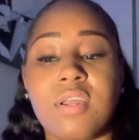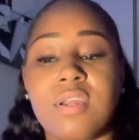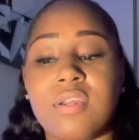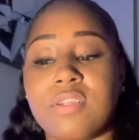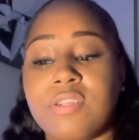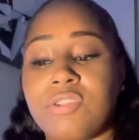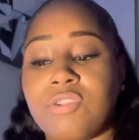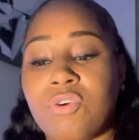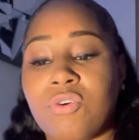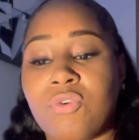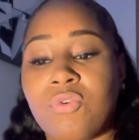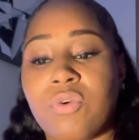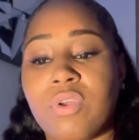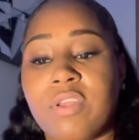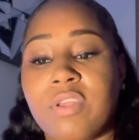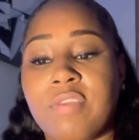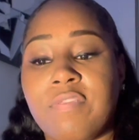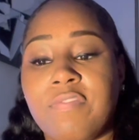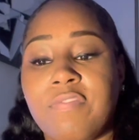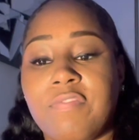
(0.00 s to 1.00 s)
So
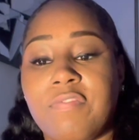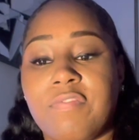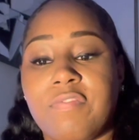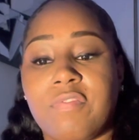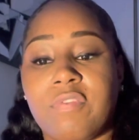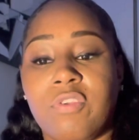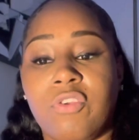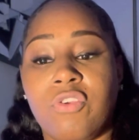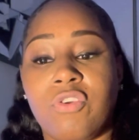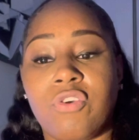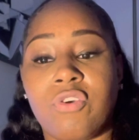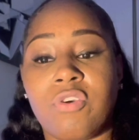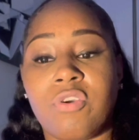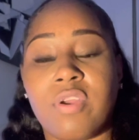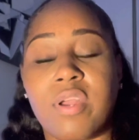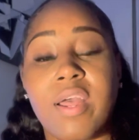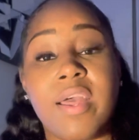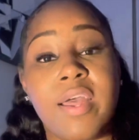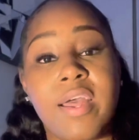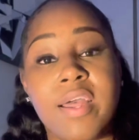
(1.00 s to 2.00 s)
if your
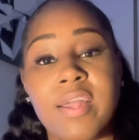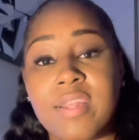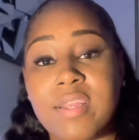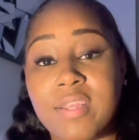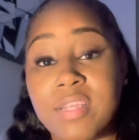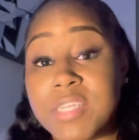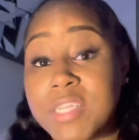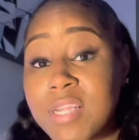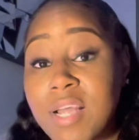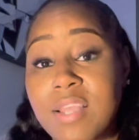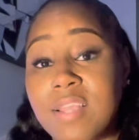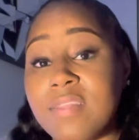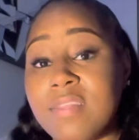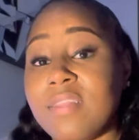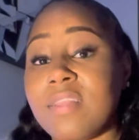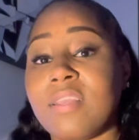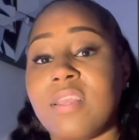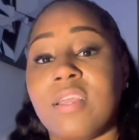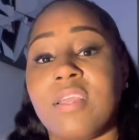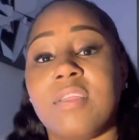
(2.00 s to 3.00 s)
head is not in
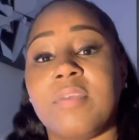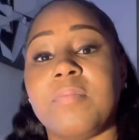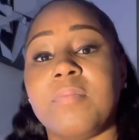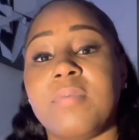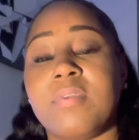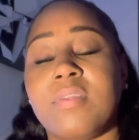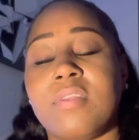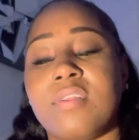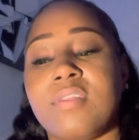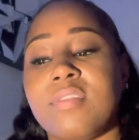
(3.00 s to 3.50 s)
the game,